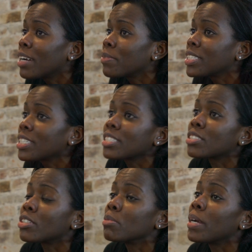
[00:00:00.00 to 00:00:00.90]
I'm not saying
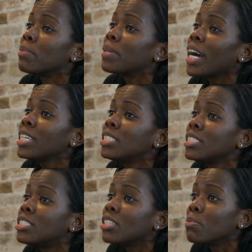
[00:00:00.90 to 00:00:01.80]
it's good or bad, but I
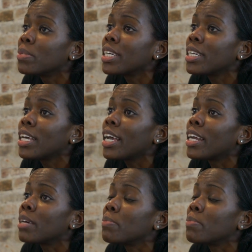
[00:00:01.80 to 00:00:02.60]
just jump in and I